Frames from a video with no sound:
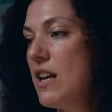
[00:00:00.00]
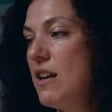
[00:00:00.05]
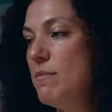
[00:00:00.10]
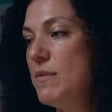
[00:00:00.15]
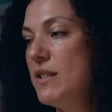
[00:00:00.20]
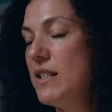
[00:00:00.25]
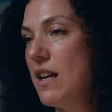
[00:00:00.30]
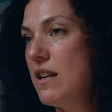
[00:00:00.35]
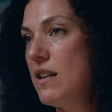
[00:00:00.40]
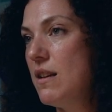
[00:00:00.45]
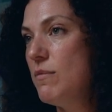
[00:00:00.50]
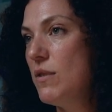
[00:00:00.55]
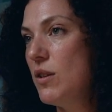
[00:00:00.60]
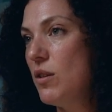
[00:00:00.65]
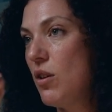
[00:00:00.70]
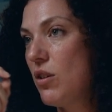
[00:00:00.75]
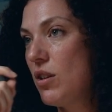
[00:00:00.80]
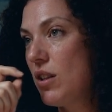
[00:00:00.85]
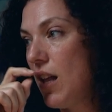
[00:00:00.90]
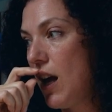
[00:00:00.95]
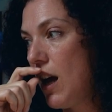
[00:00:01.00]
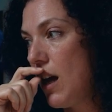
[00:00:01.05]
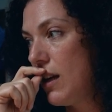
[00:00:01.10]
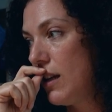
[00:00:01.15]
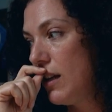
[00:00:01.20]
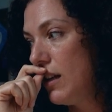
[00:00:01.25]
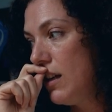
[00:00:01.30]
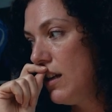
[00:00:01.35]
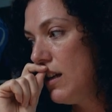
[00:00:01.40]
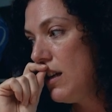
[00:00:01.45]
him, sent him the log
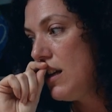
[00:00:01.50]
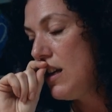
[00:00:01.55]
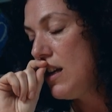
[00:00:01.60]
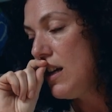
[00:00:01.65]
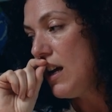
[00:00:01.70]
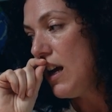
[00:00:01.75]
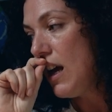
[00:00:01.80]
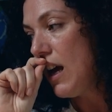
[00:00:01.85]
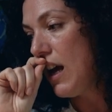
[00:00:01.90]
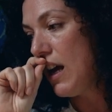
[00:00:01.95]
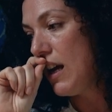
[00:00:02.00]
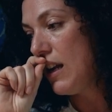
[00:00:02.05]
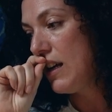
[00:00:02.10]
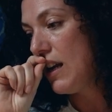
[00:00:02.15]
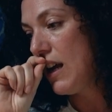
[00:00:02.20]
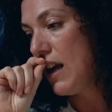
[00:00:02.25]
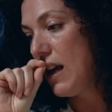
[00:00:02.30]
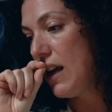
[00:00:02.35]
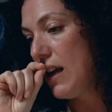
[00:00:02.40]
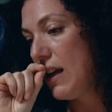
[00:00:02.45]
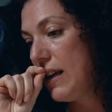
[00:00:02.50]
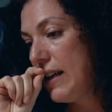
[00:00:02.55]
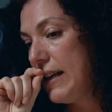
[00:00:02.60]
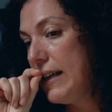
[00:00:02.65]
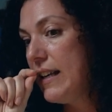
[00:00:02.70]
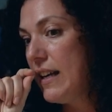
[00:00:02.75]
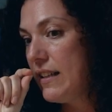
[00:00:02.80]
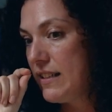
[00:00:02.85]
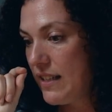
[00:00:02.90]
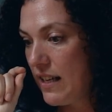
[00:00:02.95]
line. And
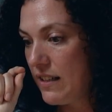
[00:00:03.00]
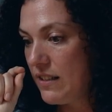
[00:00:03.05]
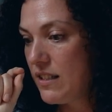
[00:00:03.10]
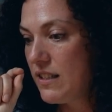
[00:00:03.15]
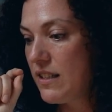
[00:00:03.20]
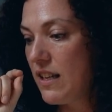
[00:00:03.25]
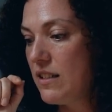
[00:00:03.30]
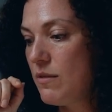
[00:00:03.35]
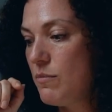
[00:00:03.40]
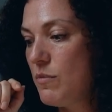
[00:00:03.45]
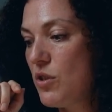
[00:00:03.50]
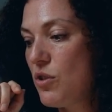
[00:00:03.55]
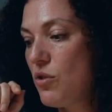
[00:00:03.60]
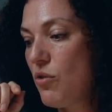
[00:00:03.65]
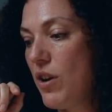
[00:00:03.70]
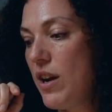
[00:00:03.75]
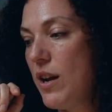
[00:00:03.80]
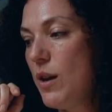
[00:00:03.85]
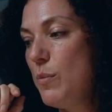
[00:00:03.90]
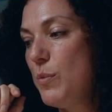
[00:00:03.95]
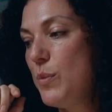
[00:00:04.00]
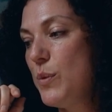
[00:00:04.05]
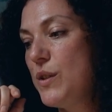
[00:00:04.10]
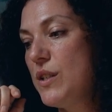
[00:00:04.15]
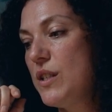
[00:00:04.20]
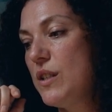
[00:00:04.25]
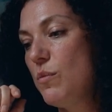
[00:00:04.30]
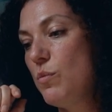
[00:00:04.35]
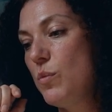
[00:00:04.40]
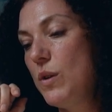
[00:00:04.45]
he had said to send him the
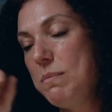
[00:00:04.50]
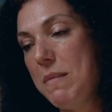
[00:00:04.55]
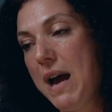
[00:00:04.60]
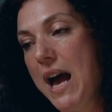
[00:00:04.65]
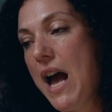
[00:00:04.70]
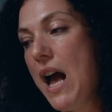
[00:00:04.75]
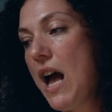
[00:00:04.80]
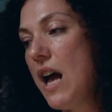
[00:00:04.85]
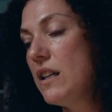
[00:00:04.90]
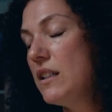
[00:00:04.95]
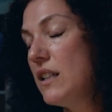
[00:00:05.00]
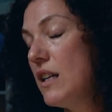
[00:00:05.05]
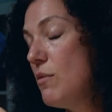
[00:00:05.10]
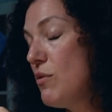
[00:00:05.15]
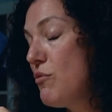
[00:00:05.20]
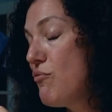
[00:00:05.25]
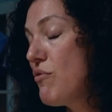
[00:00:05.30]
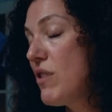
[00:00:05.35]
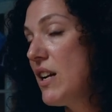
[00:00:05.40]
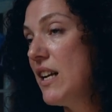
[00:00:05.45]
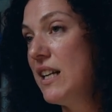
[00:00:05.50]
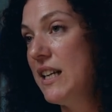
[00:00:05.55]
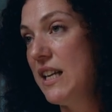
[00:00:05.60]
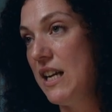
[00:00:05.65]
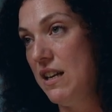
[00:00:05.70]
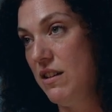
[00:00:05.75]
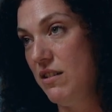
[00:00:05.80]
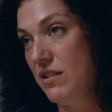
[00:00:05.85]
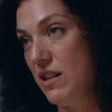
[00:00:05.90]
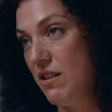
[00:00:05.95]
script. We met, and he was really
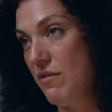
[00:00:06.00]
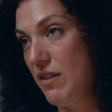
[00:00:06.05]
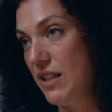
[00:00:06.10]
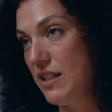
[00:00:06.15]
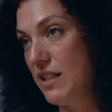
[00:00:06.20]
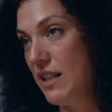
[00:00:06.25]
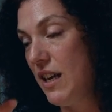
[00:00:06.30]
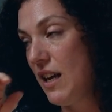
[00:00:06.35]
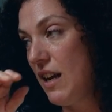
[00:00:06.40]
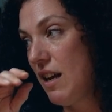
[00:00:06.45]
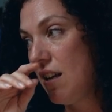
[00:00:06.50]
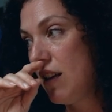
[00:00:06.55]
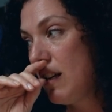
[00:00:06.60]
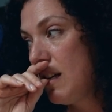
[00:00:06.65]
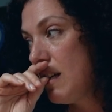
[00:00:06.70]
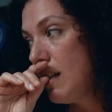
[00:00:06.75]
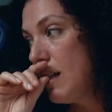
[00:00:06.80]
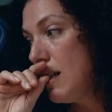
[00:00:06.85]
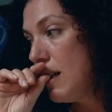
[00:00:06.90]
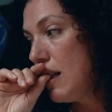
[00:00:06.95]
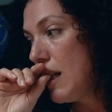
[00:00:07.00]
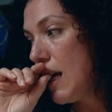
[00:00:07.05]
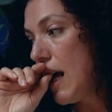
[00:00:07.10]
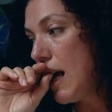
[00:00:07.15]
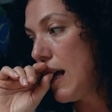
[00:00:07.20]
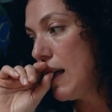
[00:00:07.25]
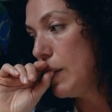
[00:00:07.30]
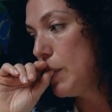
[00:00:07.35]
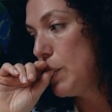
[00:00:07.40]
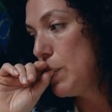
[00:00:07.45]
keen on directing it.
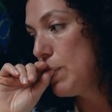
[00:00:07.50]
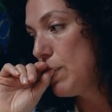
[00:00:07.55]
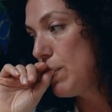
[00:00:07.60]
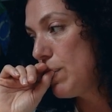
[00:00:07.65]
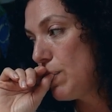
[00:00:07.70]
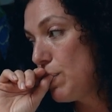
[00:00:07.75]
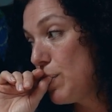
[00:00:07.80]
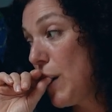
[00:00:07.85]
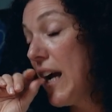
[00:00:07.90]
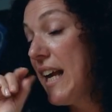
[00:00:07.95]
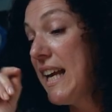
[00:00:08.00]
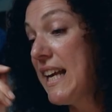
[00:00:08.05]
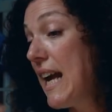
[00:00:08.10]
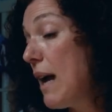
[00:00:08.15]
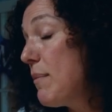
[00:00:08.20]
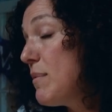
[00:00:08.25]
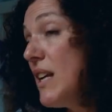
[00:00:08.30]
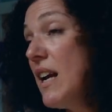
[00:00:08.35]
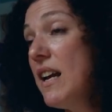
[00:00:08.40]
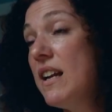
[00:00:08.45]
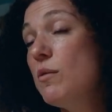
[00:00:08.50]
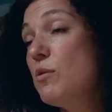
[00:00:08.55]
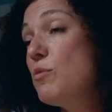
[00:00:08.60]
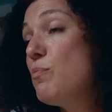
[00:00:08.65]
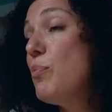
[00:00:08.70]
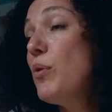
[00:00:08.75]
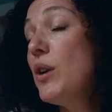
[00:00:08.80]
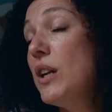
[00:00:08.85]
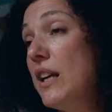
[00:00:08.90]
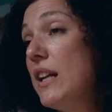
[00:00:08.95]
But he kept
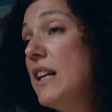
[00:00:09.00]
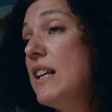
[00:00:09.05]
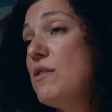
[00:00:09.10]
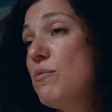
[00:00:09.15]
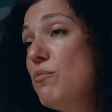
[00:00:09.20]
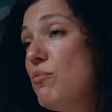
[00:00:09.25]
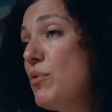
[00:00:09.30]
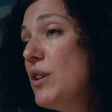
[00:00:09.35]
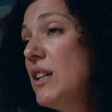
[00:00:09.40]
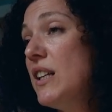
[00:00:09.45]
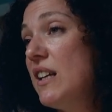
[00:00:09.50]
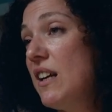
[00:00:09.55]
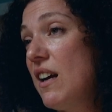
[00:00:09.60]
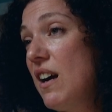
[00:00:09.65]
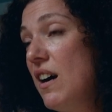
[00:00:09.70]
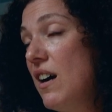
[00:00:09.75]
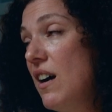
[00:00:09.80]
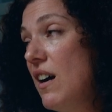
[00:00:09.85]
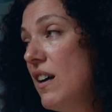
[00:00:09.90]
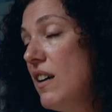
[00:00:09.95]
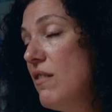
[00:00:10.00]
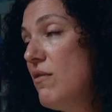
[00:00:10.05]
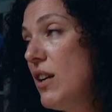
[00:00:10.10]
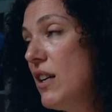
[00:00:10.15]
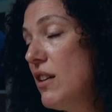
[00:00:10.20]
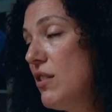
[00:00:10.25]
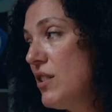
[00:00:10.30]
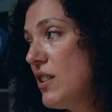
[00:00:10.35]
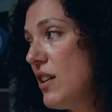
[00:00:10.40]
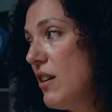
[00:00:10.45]
saying, he's a brilliant guy,
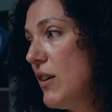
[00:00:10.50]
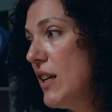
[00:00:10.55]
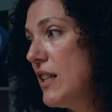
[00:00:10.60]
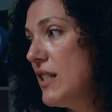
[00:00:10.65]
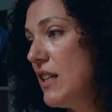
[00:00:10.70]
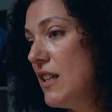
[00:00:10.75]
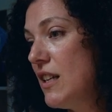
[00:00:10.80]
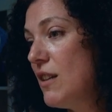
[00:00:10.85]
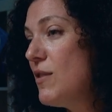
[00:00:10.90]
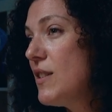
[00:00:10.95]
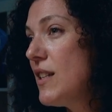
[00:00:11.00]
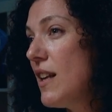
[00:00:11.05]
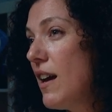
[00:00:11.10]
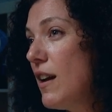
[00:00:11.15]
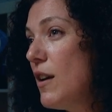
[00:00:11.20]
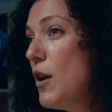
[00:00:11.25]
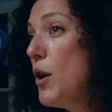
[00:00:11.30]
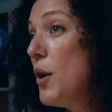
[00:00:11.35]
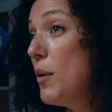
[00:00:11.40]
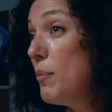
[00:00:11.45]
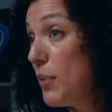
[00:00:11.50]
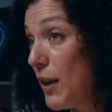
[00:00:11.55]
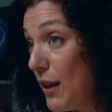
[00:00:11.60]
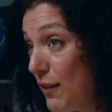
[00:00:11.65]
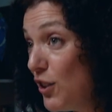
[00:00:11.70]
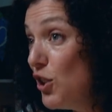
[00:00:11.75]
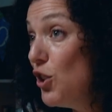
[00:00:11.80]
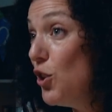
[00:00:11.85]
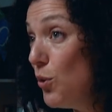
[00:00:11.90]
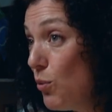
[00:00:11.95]
really good director. And he was like, but
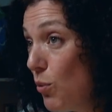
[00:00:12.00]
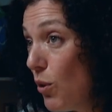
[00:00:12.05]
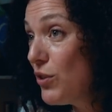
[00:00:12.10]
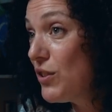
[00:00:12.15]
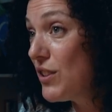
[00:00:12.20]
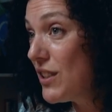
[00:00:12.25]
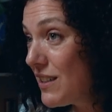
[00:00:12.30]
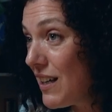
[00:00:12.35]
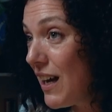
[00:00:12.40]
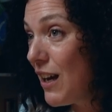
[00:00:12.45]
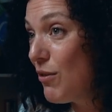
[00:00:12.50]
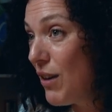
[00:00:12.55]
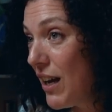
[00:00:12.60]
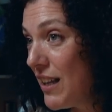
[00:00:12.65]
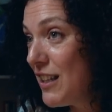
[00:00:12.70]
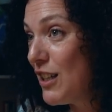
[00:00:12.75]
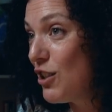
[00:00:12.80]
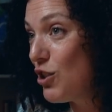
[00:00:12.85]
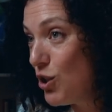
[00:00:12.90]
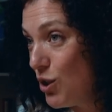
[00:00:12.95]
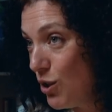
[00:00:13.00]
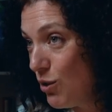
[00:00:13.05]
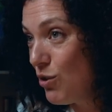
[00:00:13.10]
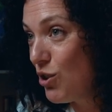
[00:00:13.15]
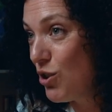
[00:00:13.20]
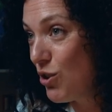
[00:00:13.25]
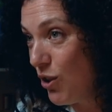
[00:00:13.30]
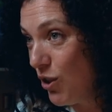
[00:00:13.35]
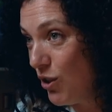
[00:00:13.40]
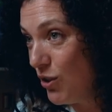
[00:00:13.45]
if you want to direct this, you
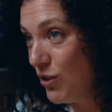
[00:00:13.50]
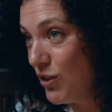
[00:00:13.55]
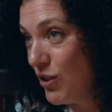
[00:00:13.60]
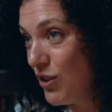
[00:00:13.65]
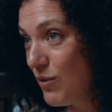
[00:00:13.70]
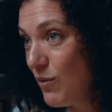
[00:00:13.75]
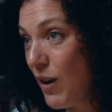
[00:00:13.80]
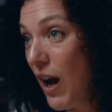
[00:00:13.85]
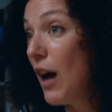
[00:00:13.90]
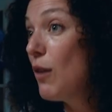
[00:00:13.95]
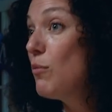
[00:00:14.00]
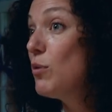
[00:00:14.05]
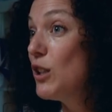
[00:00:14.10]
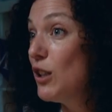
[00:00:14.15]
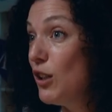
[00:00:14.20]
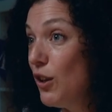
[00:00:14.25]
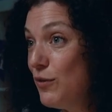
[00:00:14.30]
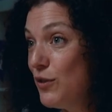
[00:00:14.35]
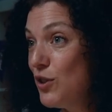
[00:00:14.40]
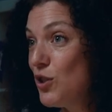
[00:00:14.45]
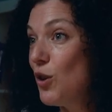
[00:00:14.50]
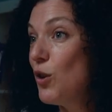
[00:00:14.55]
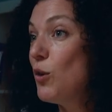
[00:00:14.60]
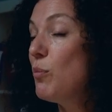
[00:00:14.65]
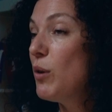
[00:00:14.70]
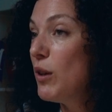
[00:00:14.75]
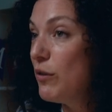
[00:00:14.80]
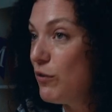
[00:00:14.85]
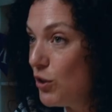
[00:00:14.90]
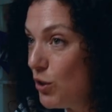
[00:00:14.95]
should. I would love
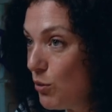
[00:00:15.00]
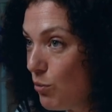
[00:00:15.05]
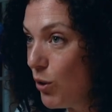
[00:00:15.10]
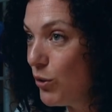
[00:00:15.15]
to, but if you